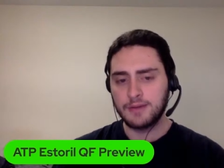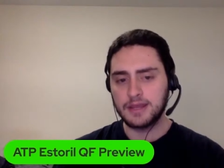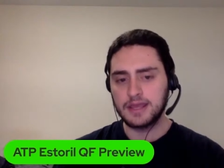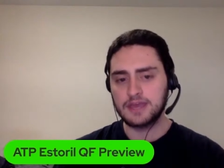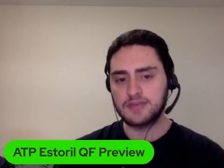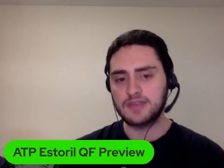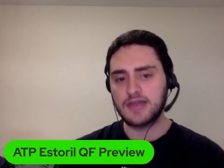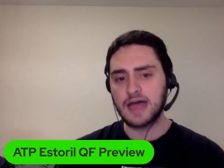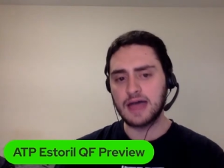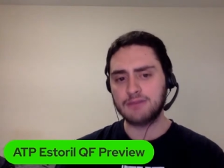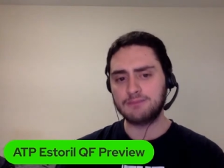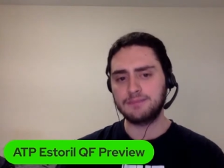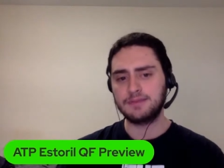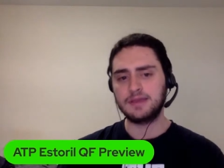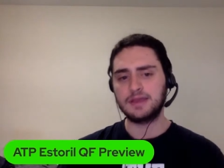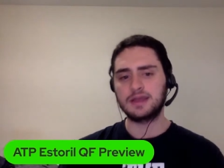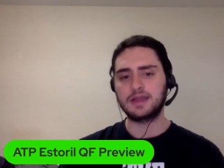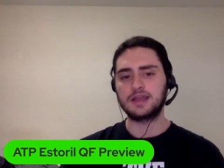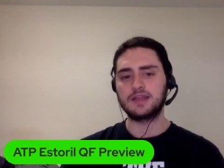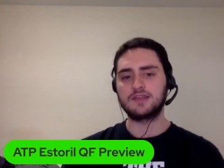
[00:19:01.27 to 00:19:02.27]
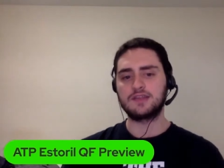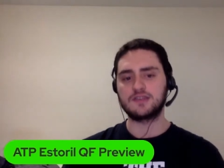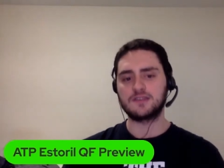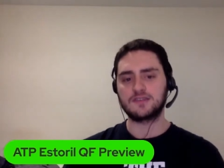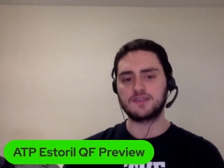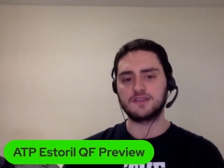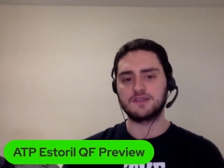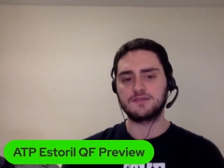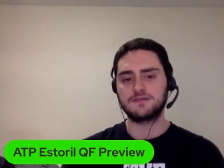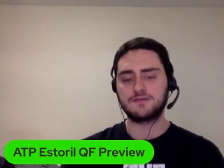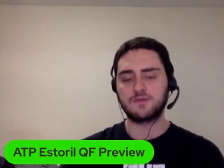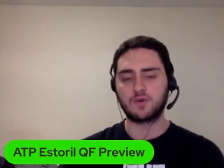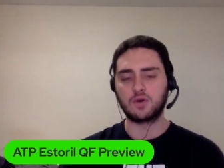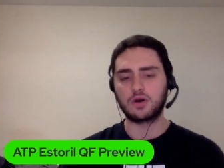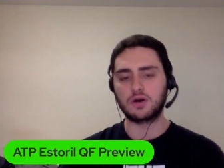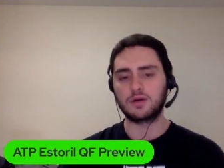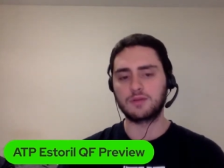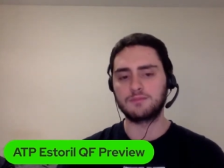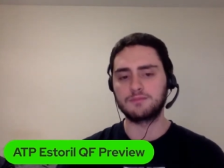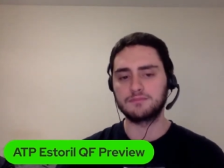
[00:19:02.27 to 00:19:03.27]
but he has not been consistent
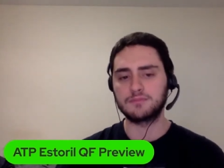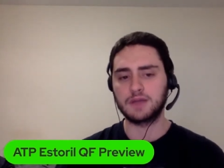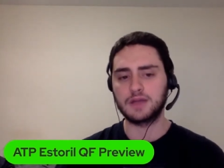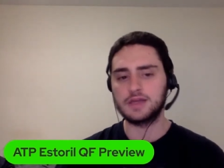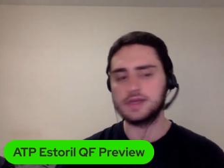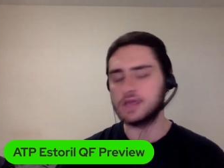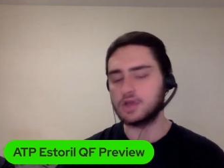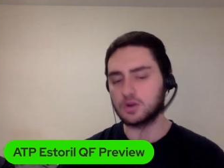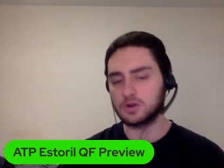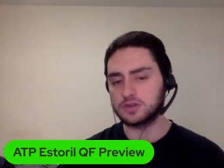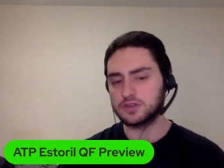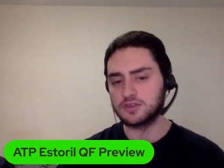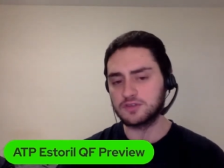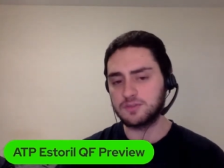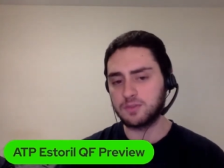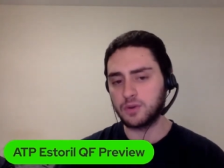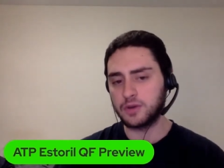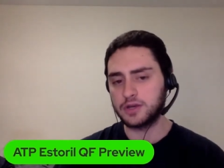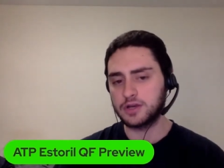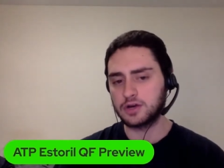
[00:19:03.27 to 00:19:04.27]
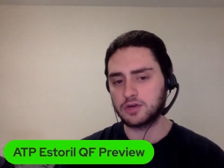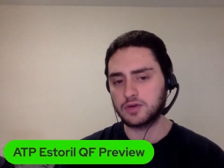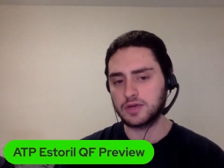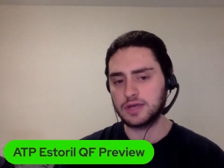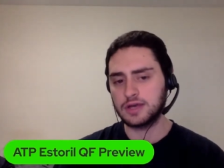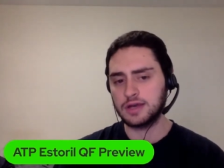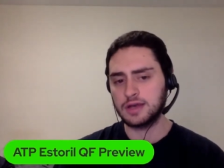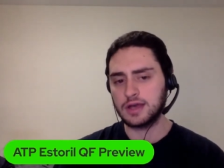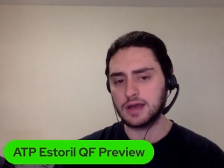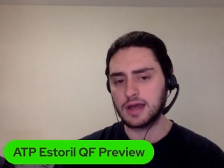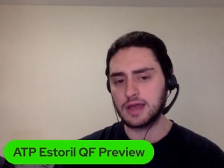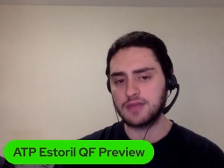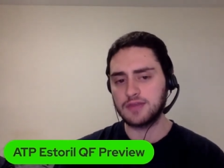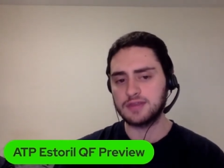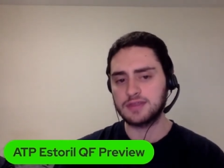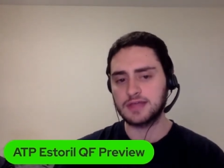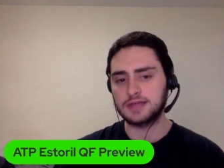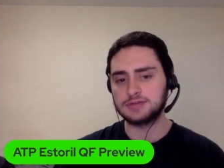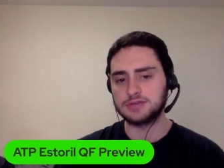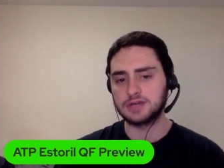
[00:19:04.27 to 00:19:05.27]
for a year at this point, Garin, and I
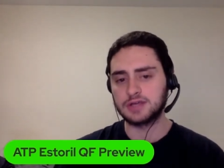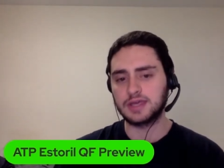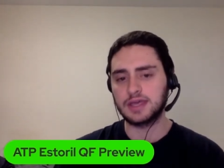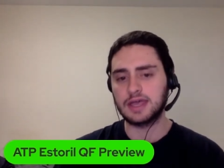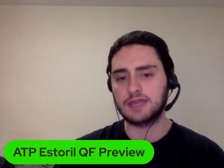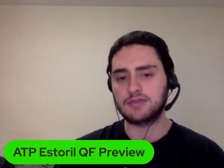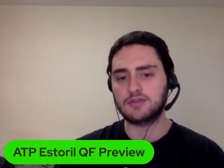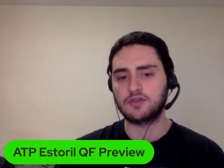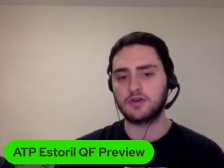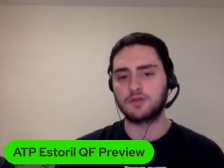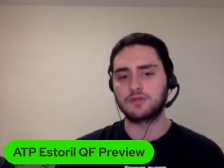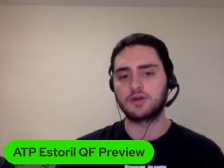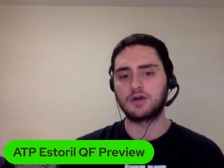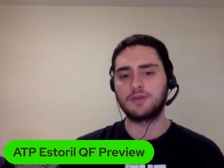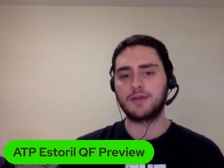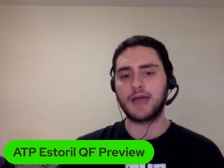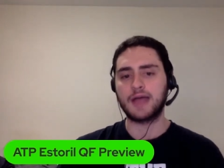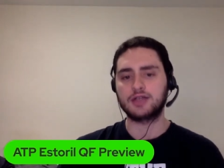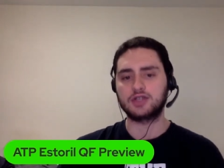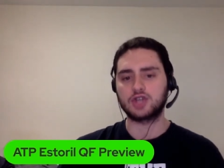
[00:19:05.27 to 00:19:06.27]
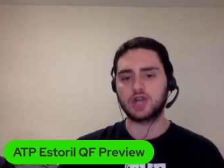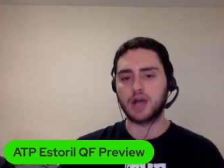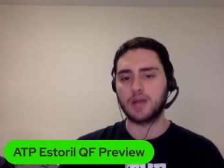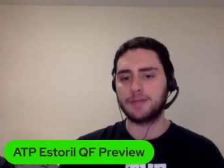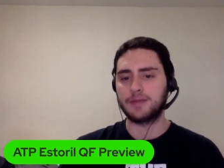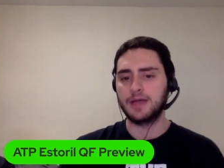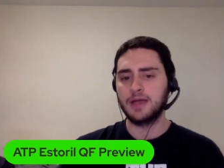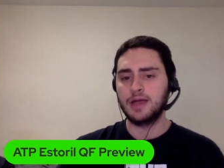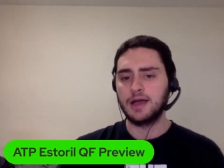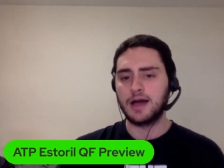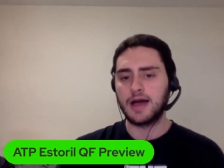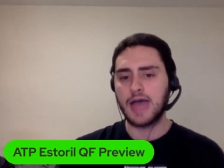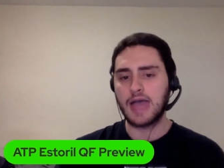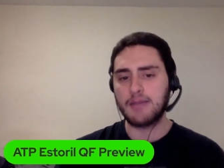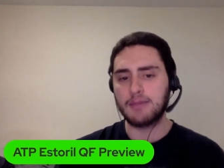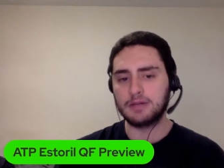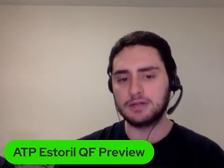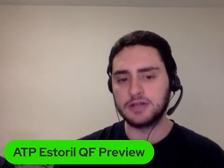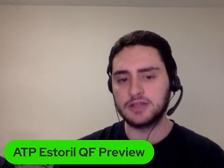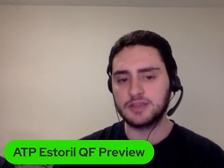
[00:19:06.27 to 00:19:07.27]
think that looking at this overall matchup, I
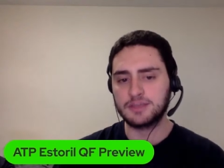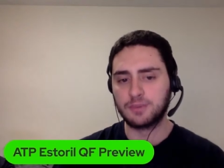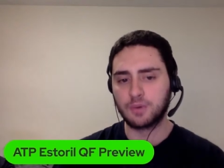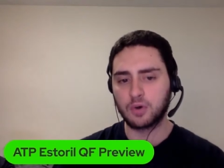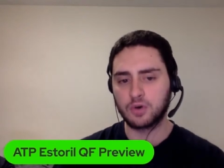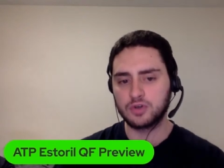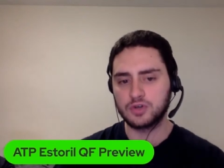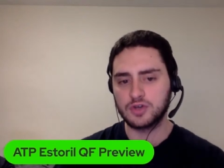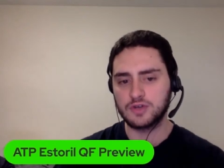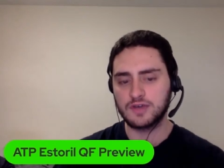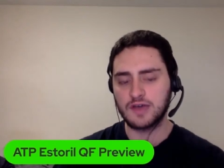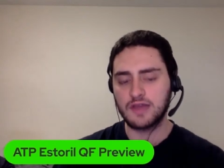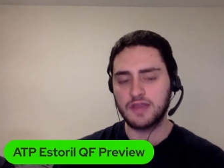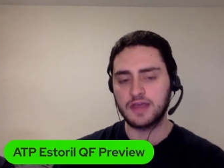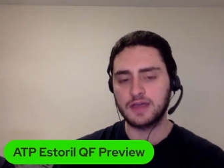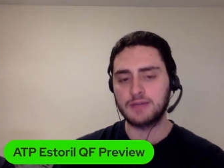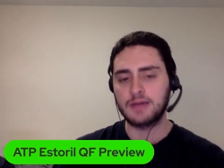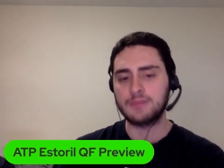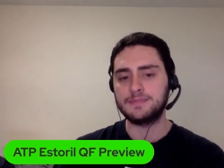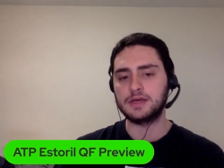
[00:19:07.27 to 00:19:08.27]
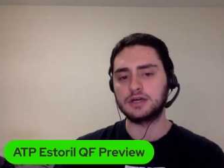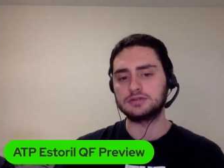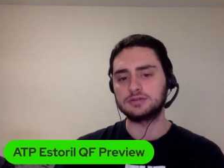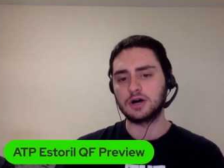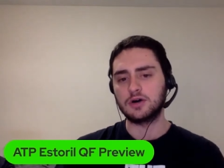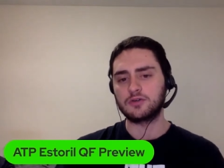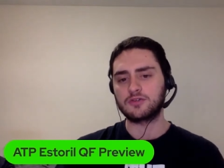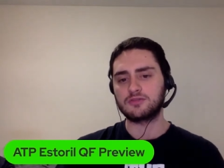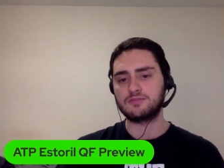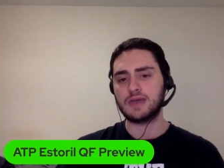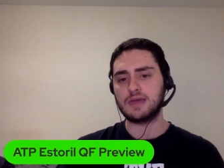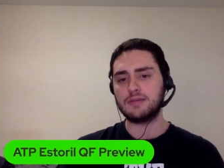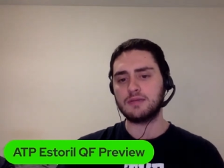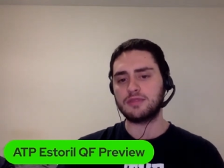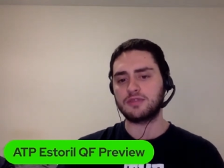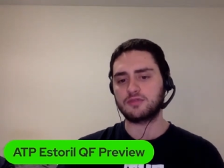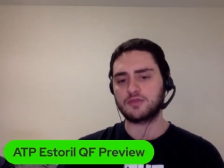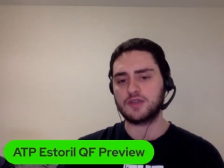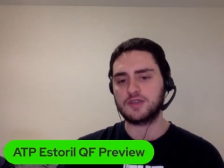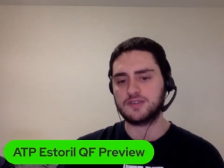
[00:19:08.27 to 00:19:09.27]
am going to lean to Borges. I think it might be close,
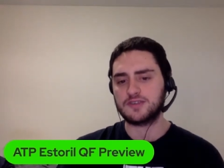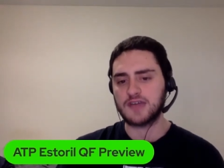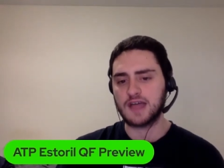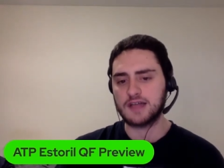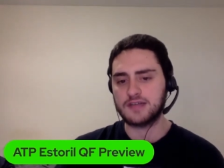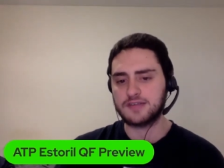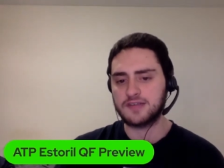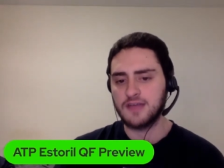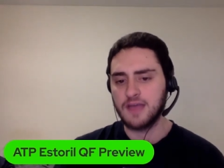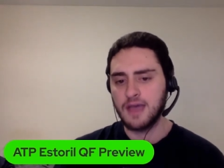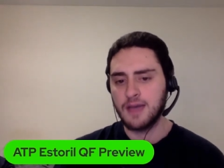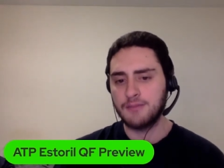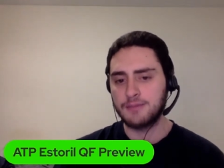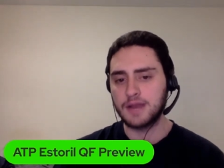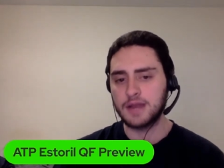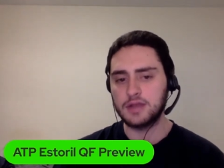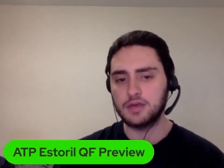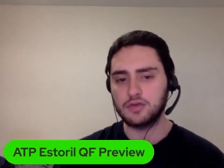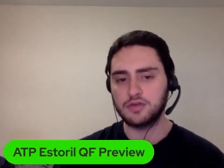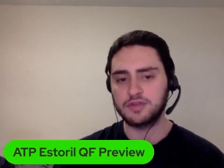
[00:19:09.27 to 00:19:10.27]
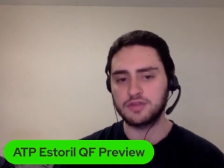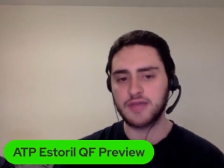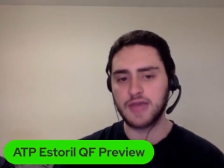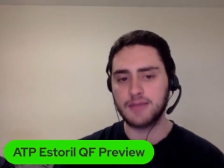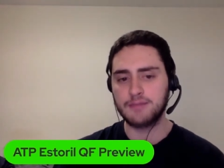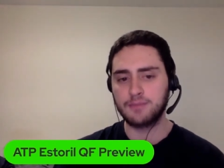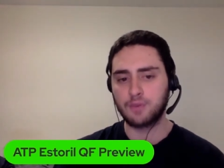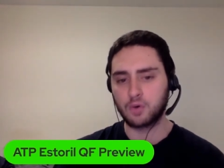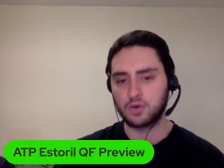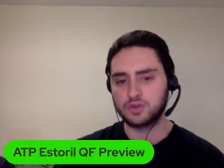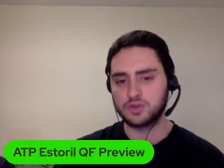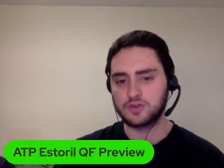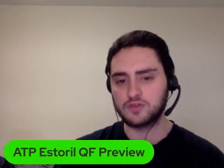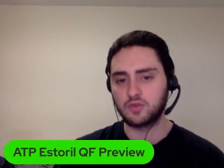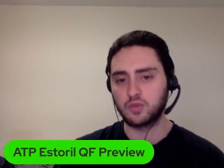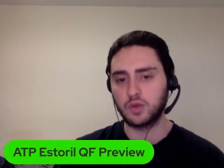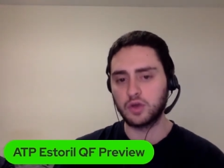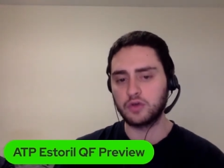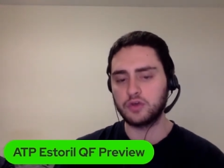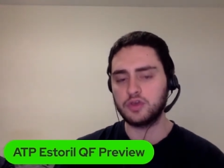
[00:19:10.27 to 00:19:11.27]
maybe 3 sets, but I do think that
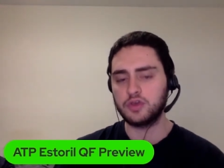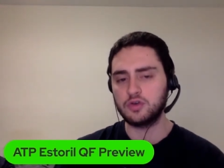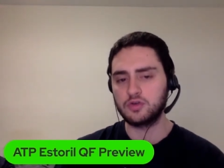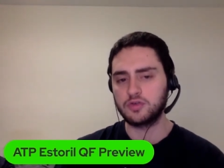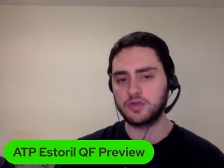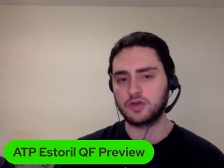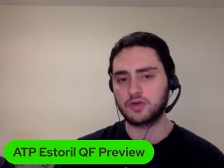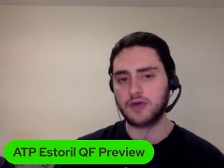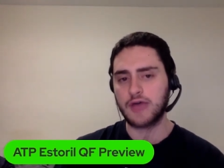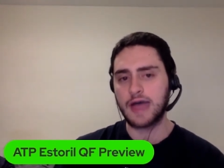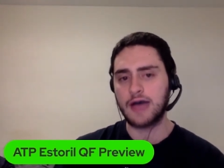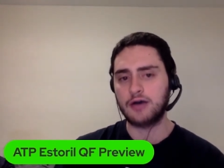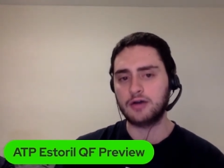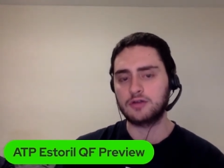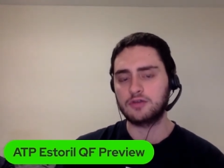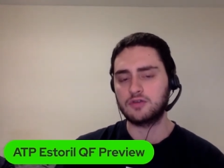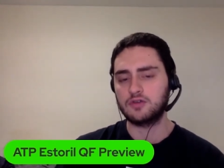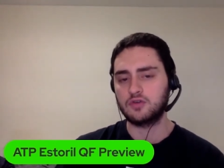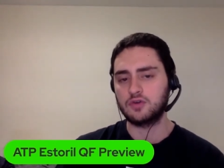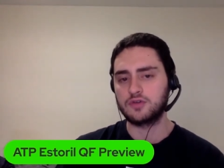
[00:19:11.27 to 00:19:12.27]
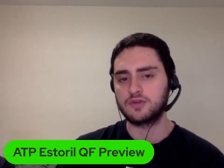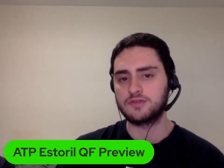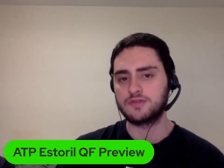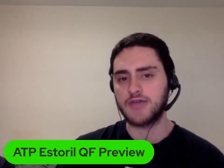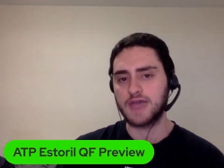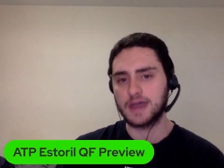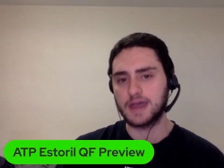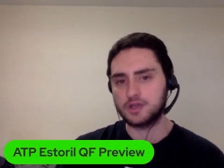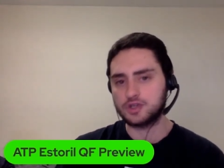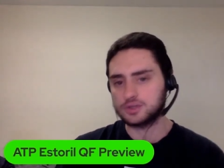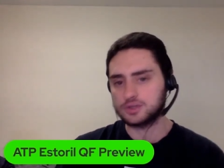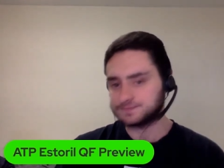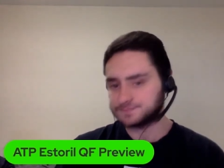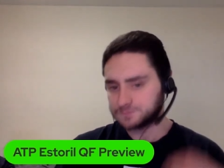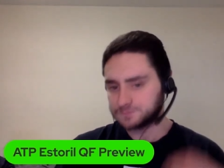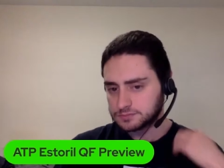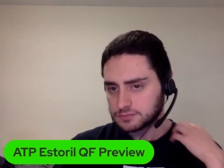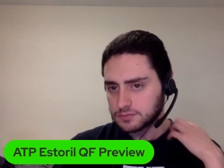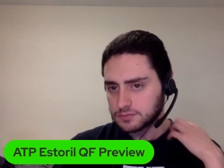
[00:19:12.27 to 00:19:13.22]
Borges will use the crowd to his advantage.